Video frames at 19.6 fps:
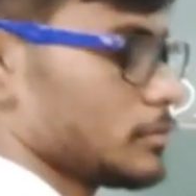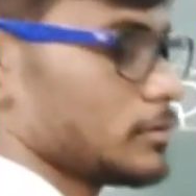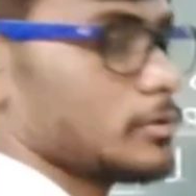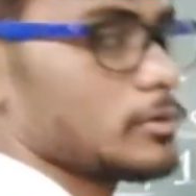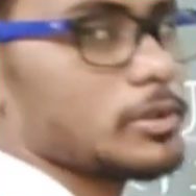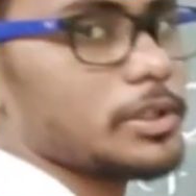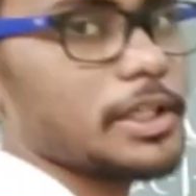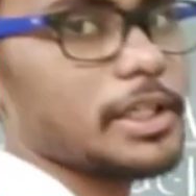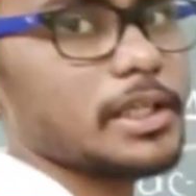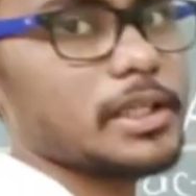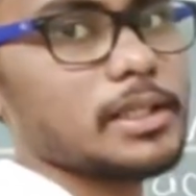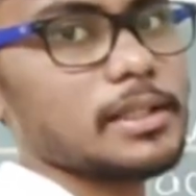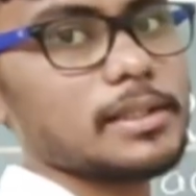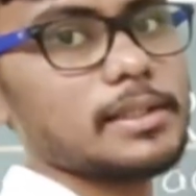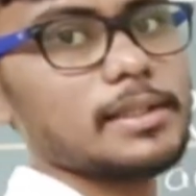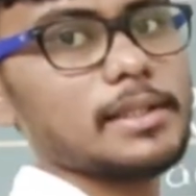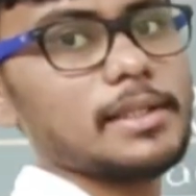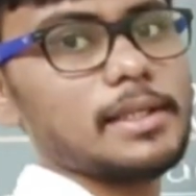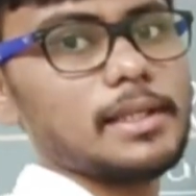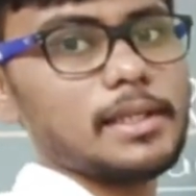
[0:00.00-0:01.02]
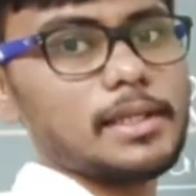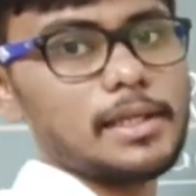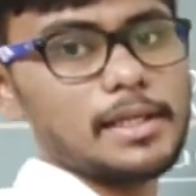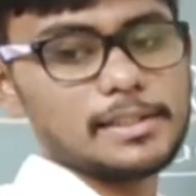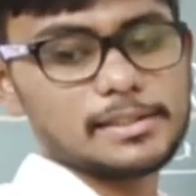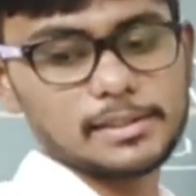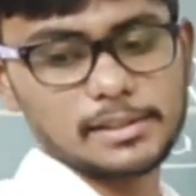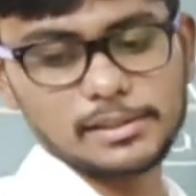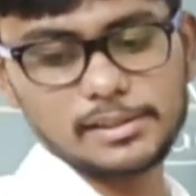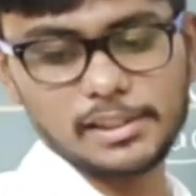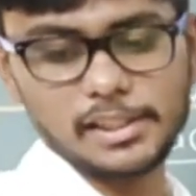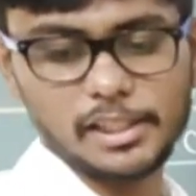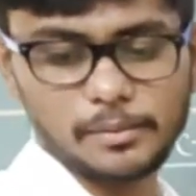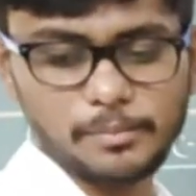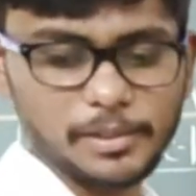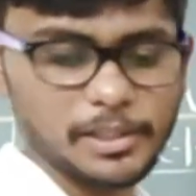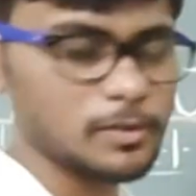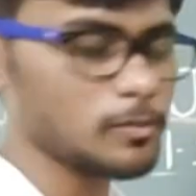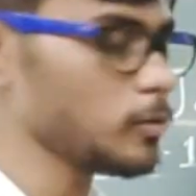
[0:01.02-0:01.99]
Okay, let us consider
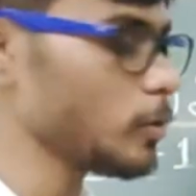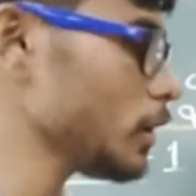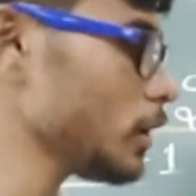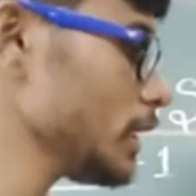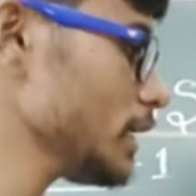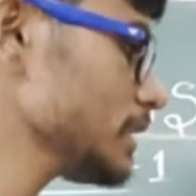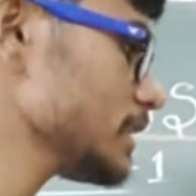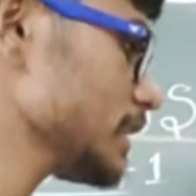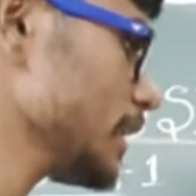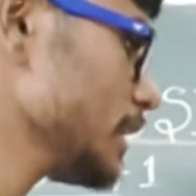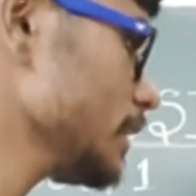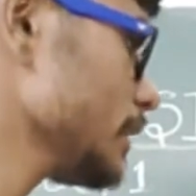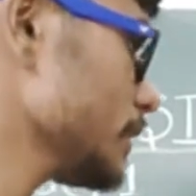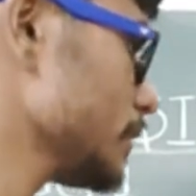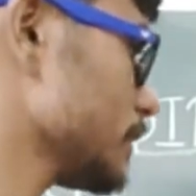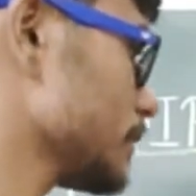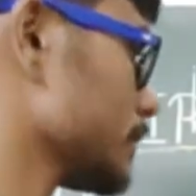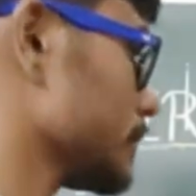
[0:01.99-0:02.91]
a big wall is there.